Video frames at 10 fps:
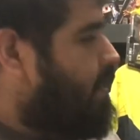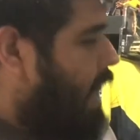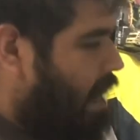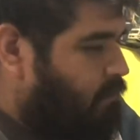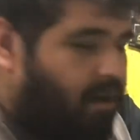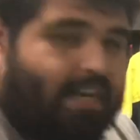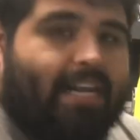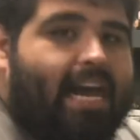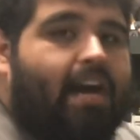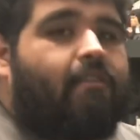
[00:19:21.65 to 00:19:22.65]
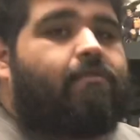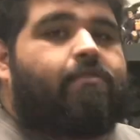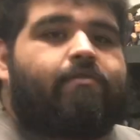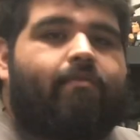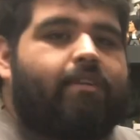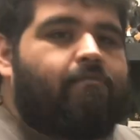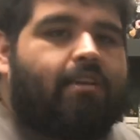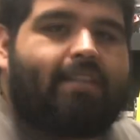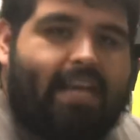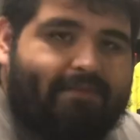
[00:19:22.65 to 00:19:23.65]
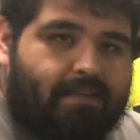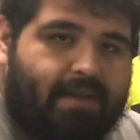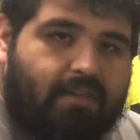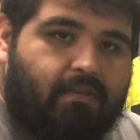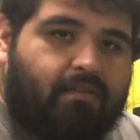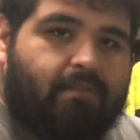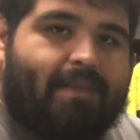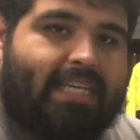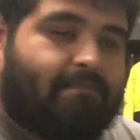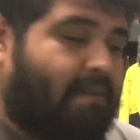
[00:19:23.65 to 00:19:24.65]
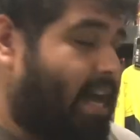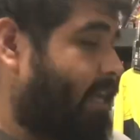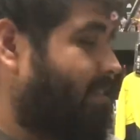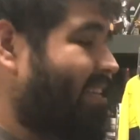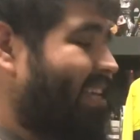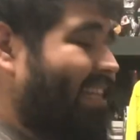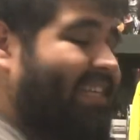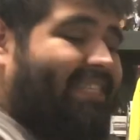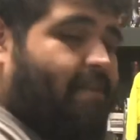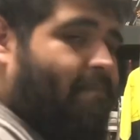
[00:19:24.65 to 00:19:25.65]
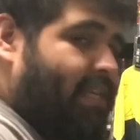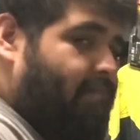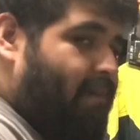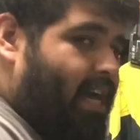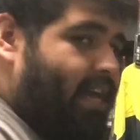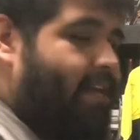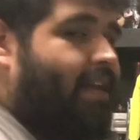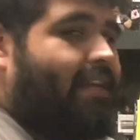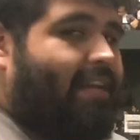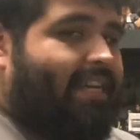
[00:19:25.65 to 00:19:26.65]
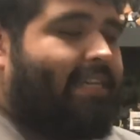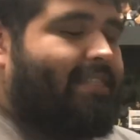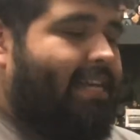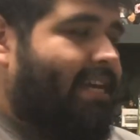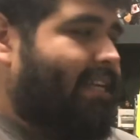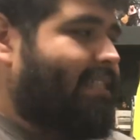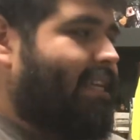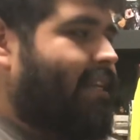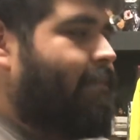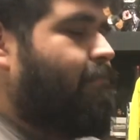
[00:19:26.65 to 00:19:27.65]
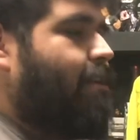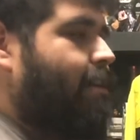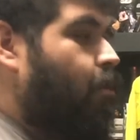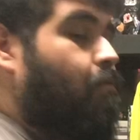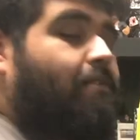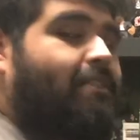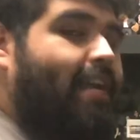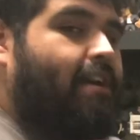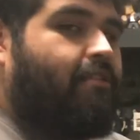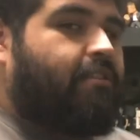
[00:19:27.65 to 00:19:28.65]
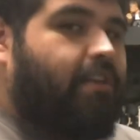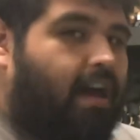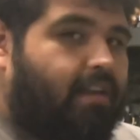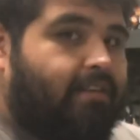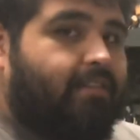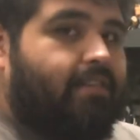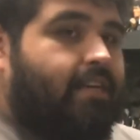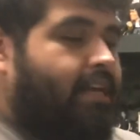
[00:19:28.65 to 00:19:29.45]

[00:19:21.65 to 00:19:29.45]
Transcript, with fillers: I want it now. There was only one left in my local Best Buy. You can get these at Best Buy. Like I said, it's going to run almost $800.